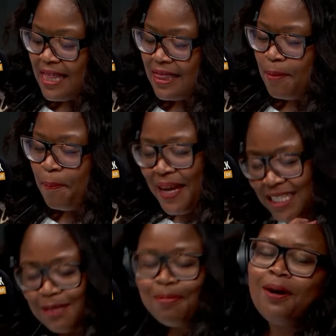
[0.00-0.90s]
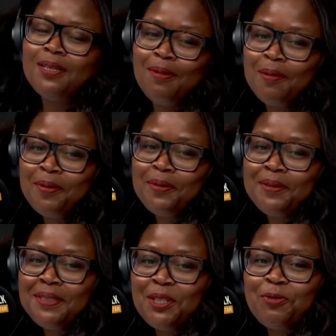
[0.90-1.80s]
The best part about Prue
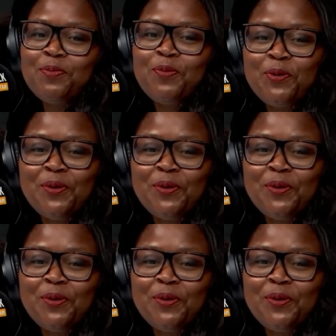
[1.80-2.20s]
is that she was born